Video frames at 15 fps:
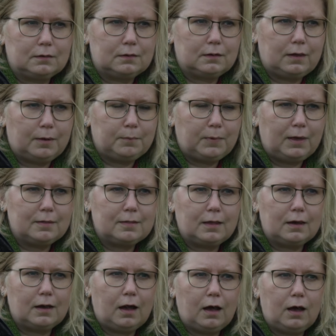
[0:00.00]

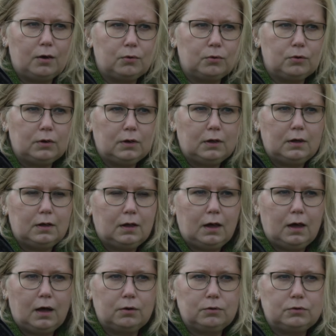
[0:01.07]
amazing how
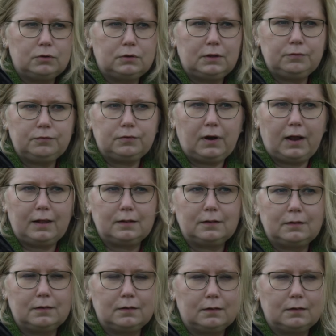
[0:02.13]
the different